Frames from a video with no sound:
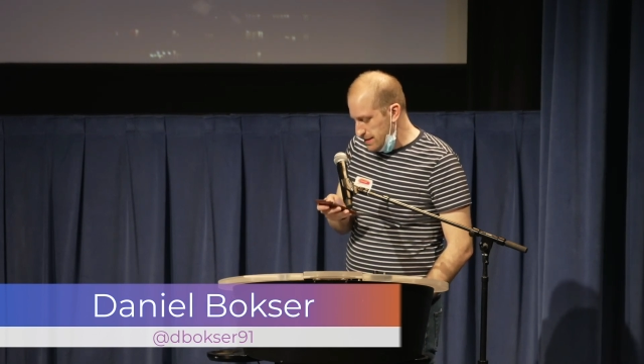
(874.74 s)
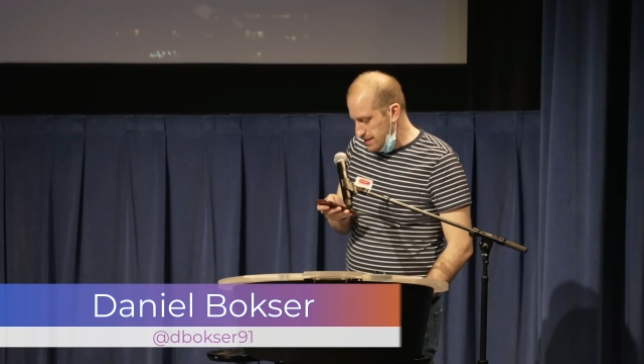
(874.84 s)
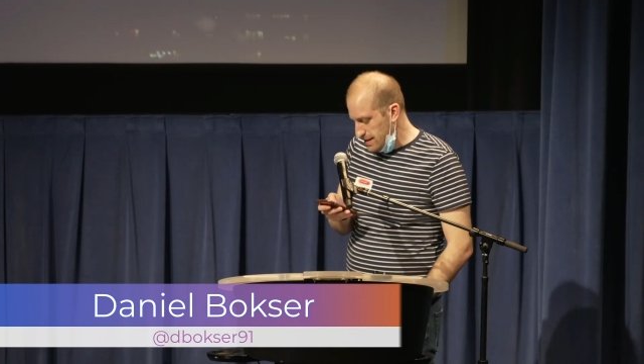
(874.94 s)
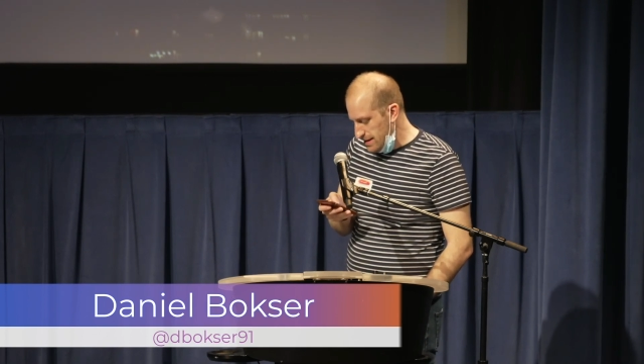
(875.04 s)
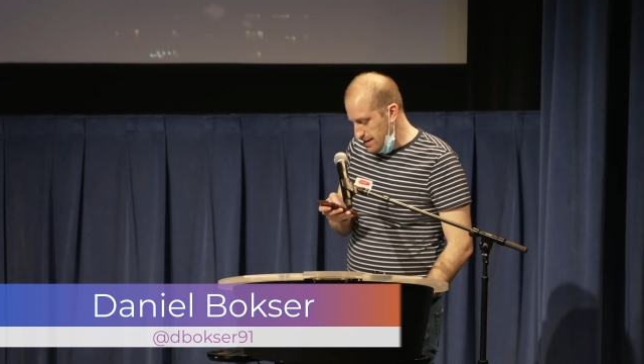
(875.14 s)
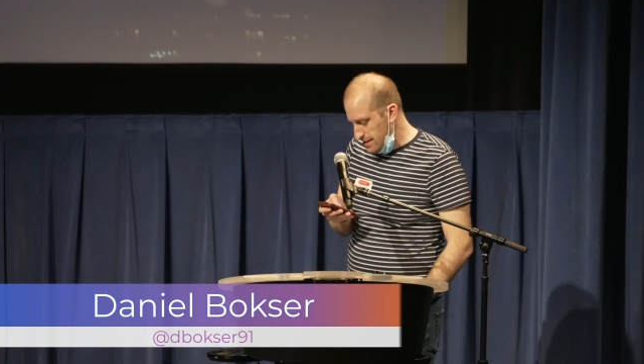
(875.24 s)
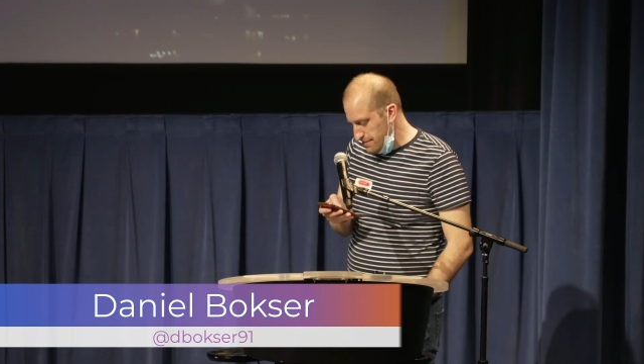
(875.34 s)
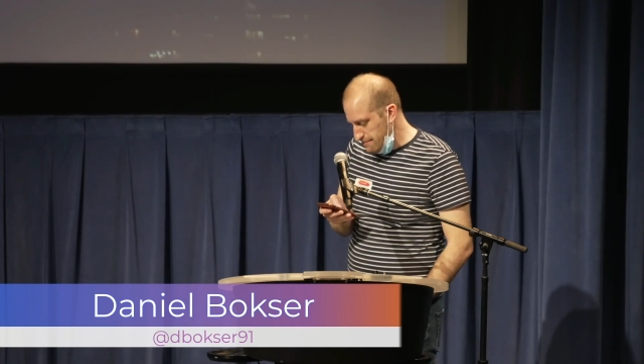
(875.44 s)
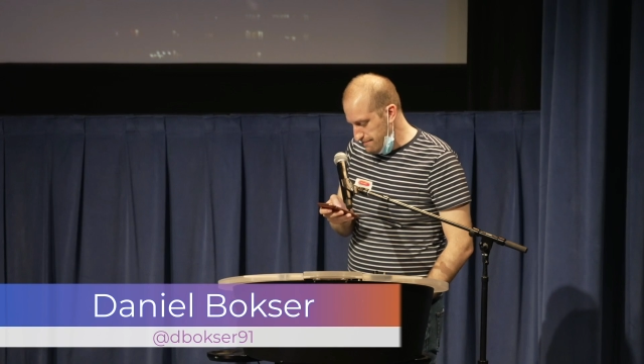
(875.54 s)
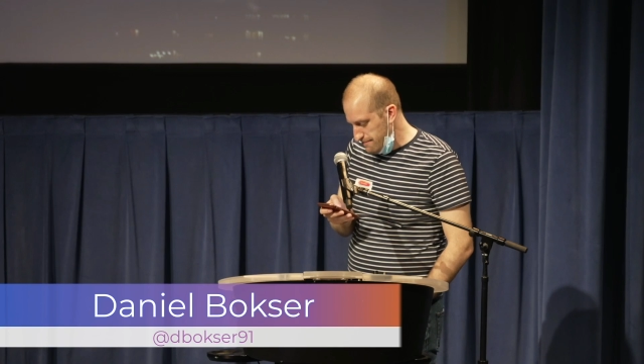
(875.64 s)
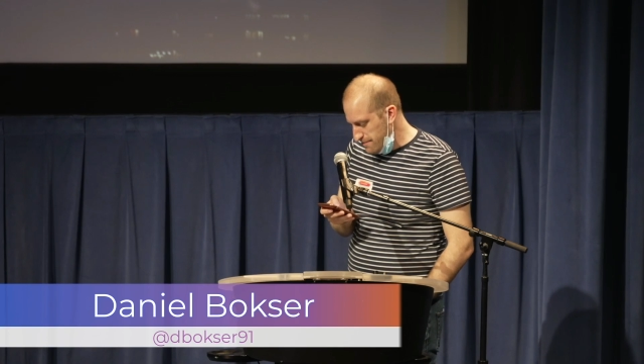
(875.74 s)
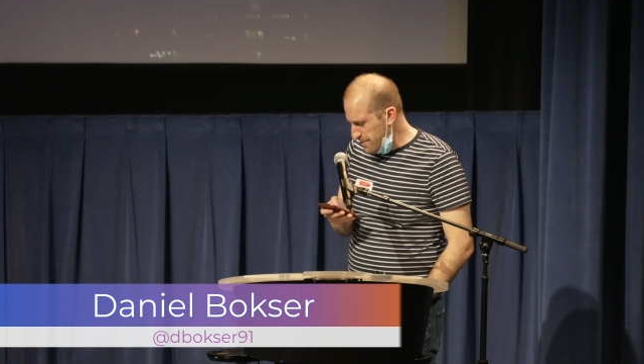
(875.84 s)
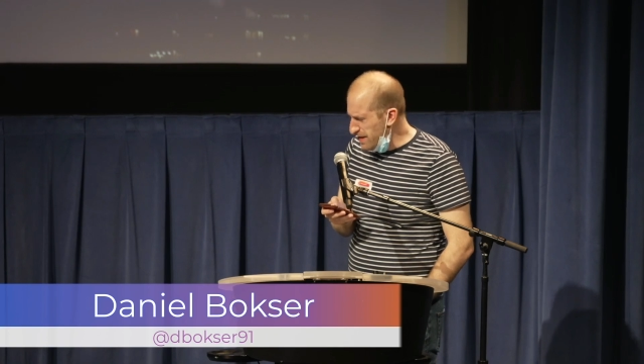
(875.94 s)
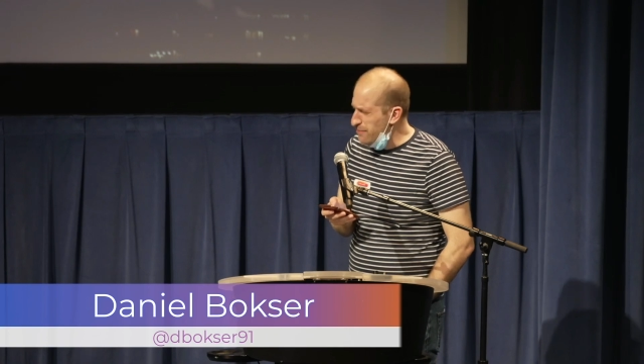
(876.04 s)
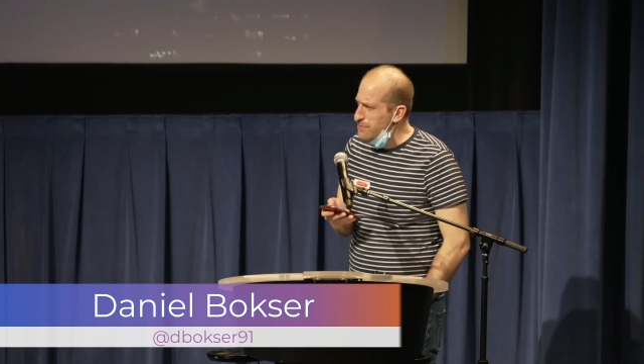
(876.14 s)

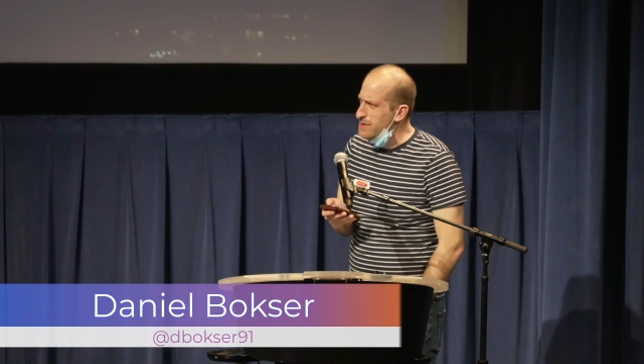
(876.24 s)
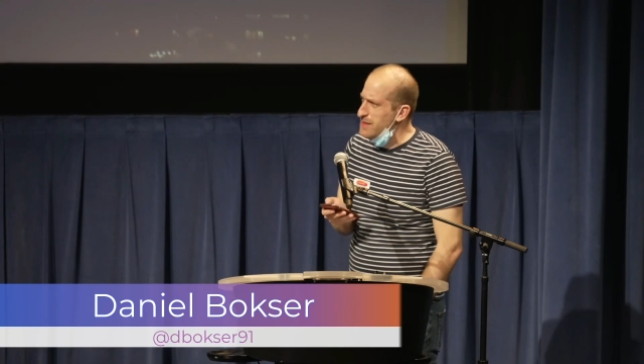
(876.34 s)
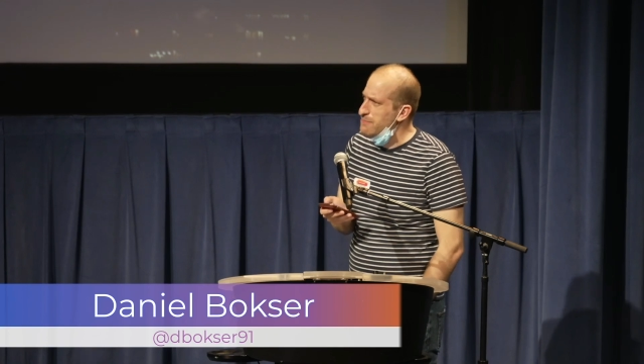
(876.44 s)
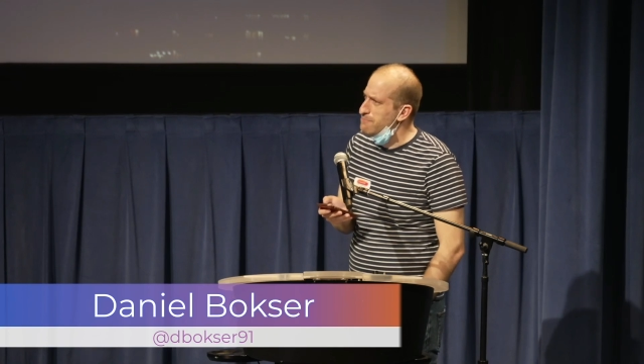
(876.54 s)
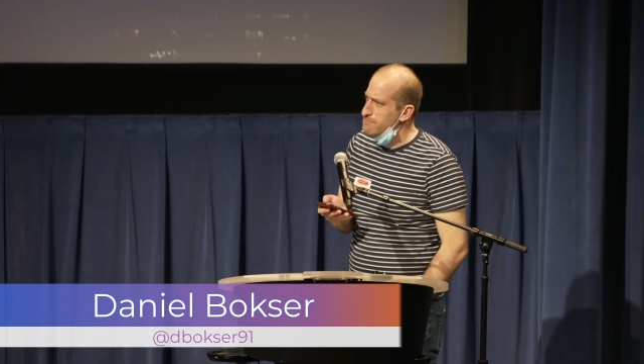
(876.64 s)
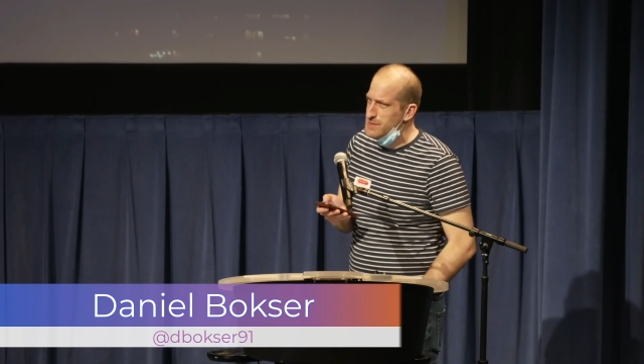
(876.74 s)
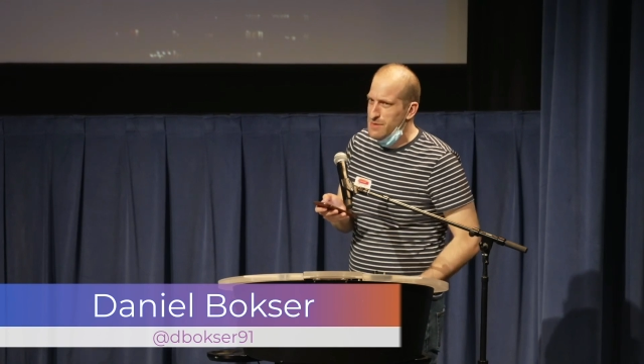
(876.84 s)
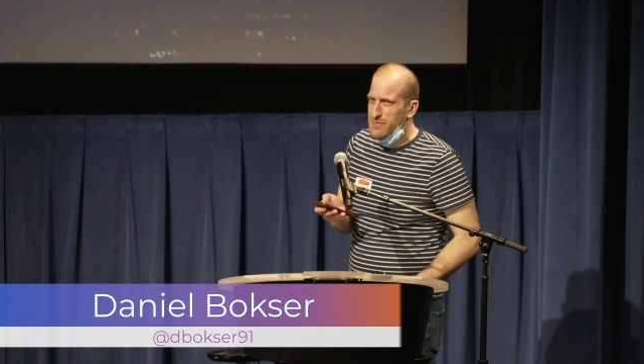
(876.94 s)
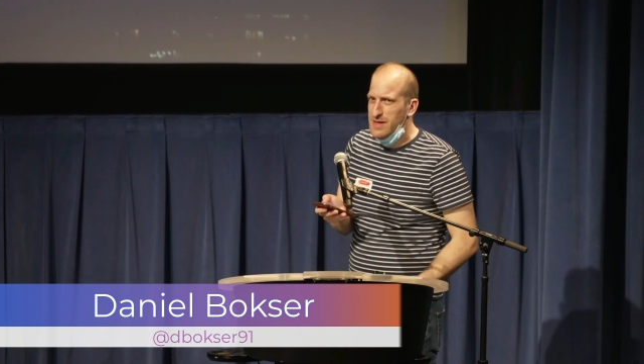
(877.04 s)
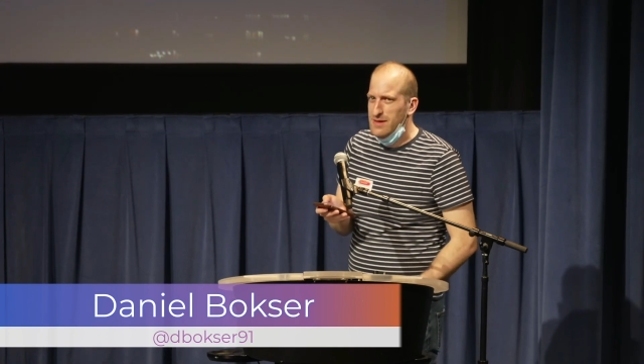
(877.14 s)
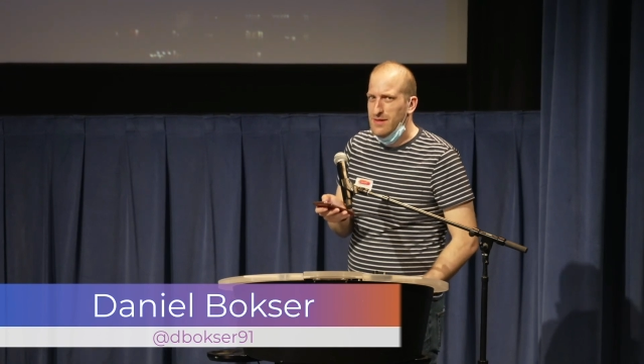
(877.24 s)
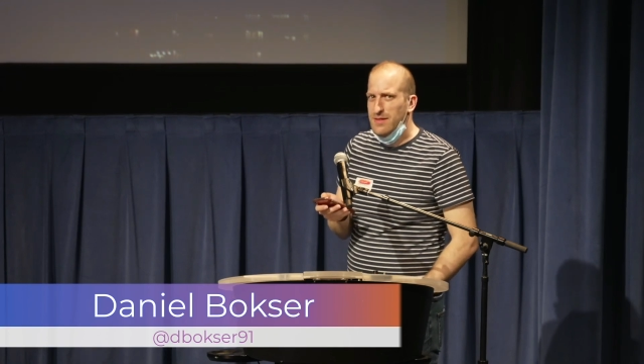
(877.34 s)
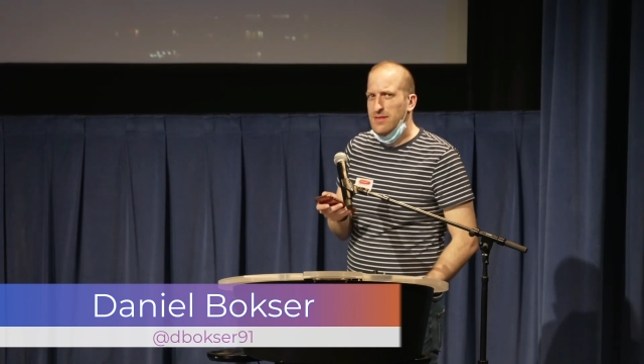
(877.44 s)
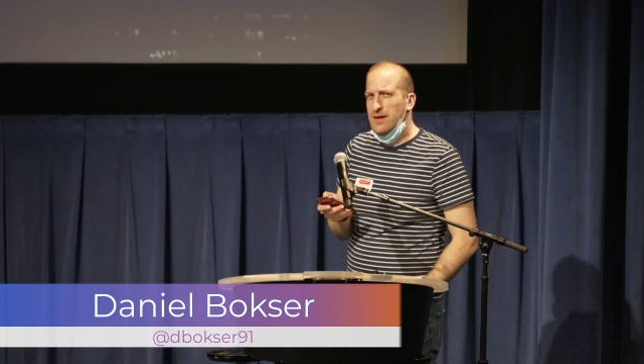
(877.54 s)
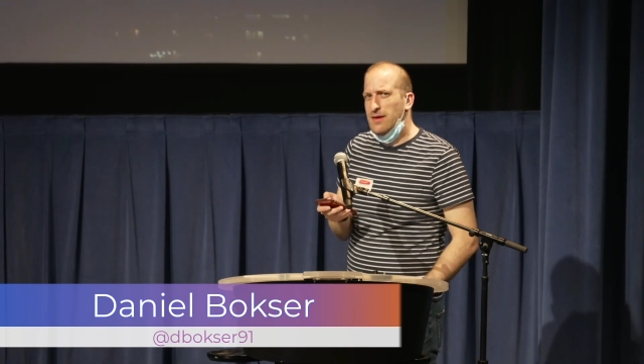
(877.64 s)
that would be something to
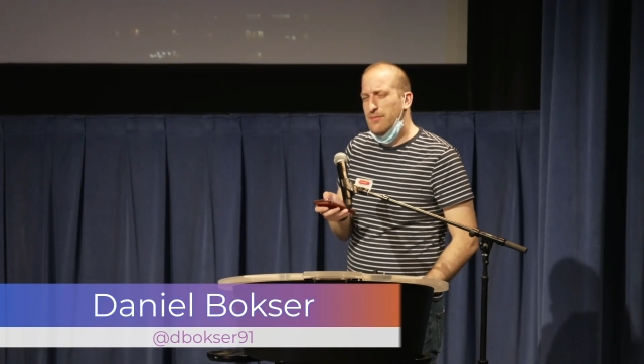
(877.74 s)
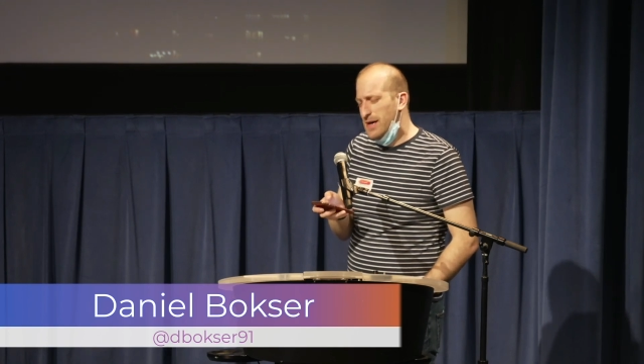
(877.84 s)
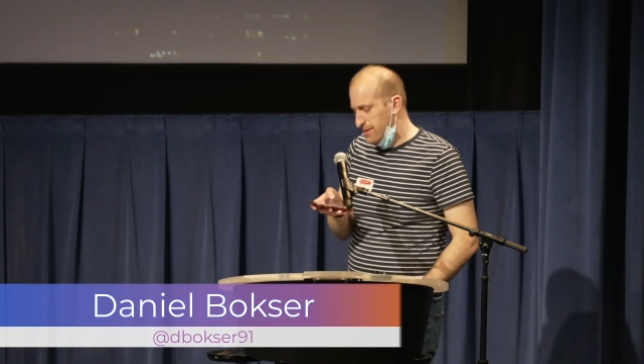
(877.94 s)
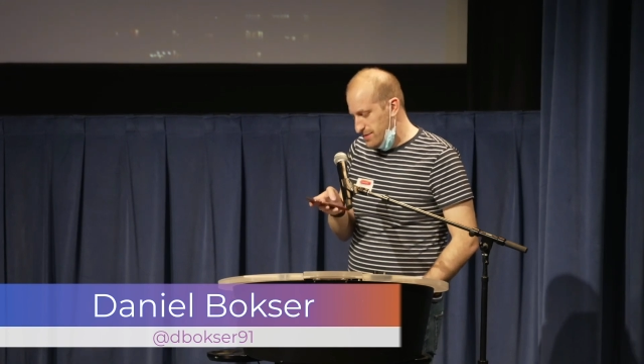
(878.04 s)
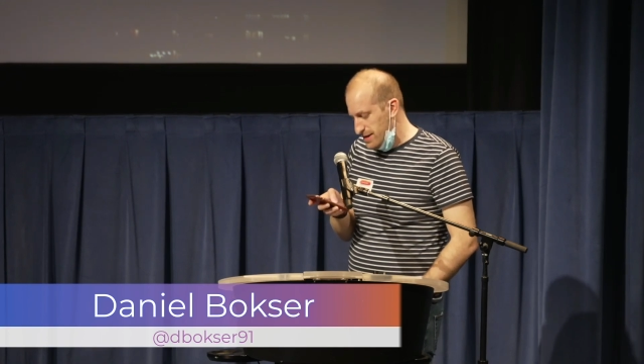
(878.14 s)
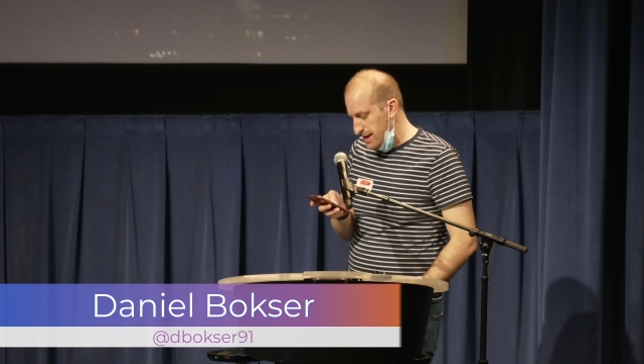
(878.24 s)
think about. I